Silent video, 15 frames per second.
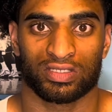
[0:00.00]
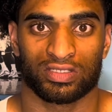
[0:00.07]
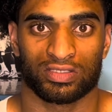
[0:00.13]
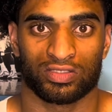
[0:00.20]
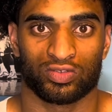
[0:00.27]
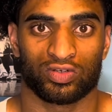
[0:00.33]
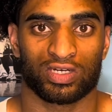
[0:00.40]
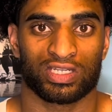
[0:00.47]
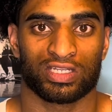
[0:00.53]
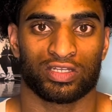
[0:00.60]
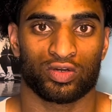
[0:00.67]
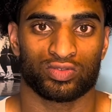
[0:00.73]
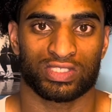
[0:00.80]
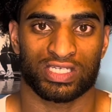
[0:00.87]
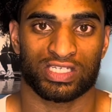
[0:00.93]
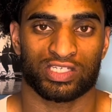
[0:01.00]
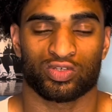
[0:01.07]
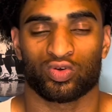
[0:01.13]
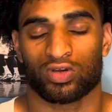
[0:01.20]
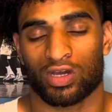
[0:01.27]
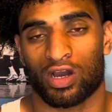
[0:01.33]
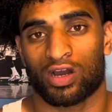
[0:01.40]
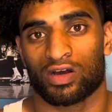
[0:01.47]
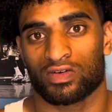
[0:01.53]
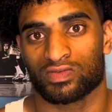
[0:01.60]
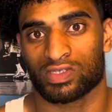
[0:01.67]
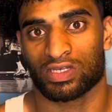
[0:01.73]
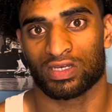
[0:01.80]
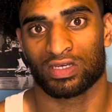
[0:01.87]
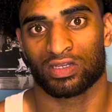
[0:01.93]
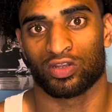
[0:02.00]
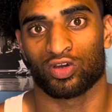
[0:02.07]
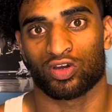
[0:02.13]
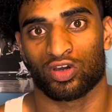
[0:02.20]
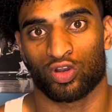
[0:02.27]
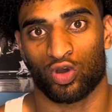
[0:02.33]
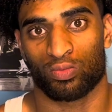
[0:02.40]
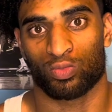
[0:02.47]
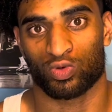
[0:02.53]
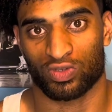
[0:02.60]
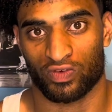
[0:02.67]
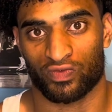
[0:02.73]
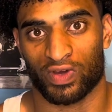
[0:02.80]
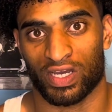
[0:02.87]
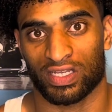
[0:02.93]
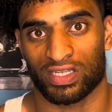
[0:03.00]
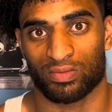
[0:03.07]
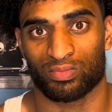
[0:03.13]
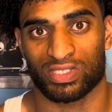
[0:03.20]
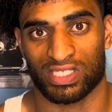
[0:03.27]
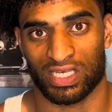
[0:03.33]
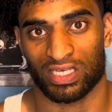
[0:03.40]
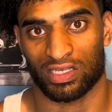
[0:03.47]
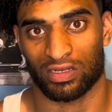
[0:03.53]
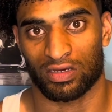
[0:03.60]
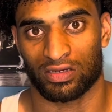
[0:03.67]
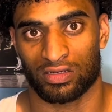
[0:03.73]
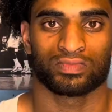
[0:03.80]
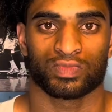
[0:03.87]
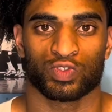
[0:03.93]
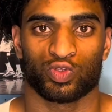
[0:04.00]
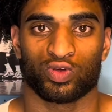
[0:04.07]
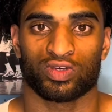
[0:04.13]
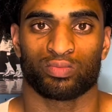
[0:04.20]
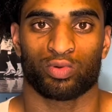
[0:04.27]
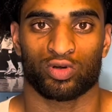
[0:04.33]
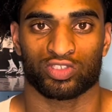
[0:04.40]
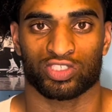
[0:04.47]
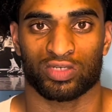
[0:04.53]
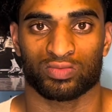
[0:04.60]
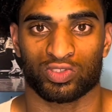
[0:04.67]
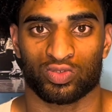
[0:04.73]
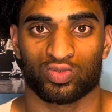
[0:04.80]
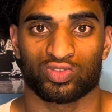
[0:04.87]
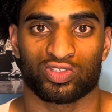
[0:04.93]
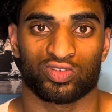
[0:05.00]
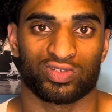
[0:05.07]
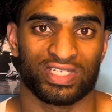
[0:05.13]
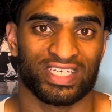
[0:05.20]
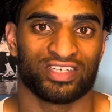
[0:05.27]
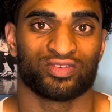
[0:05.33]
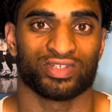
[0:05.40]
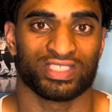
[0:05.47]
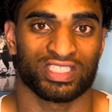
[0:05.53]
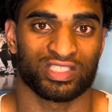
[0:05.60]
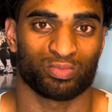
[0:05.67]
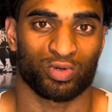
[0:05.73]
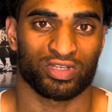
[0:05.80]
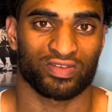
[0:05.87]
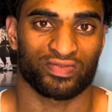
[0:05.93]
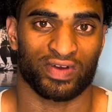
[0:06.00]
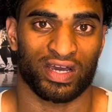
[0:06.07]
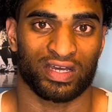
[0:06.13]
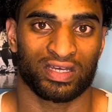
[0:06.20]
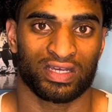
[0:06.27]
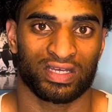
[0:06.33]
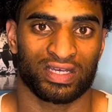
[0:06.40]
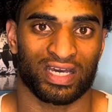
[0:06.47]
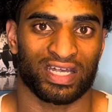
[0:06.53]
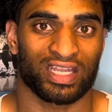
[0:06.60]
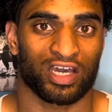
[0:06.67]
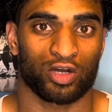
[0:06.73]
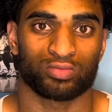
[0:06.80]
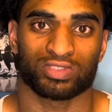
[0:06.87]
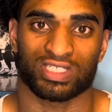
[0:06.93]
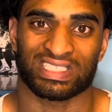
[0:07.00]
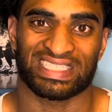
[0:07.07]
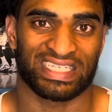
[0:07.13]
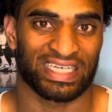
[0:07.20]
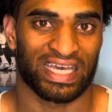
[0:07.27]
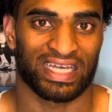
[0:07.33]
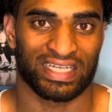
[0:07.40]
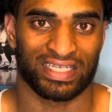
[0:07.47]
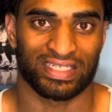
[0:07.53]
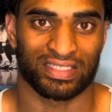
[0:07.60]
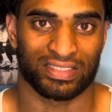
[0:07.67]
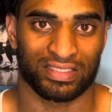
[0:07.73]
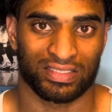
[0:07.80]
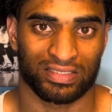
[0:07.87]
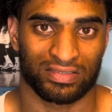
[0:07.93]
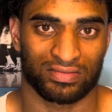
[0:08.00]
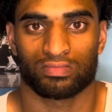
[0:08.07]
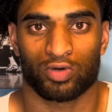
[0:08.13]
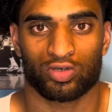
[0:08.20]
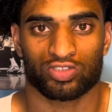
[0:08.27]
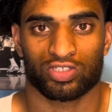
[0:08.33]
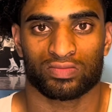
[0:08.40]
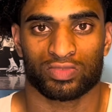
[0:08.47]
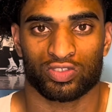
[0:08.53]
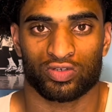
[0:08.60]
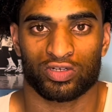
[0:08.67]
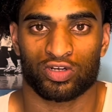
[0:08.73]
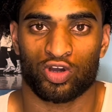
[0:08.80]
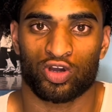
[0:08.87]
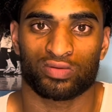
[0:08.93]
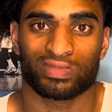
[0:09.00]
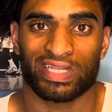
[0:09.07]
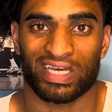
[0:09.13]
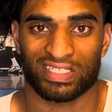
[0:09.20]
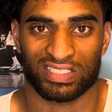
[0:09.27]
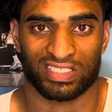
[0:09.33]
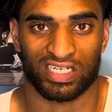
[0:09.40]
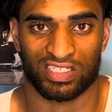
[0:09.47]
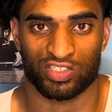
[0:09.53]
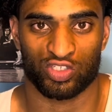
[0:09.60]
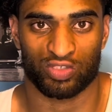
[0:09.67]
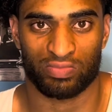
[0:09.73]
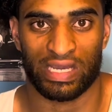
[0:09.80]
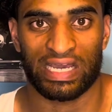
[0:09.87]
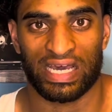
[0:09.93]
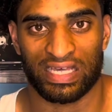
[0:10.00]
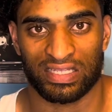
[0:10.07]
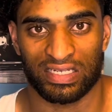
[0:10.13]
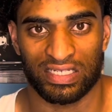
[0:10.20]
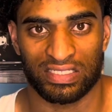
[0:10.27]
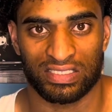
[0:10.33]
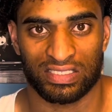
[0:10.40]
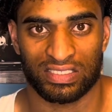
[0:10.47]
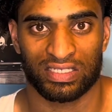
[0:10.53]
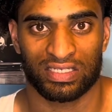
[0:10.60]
You're going to notice your calves look a lot more defined in particular. Doing box jumps also decreases body fat and helps us to get lean. Box jumps are a common exercise used by athletes.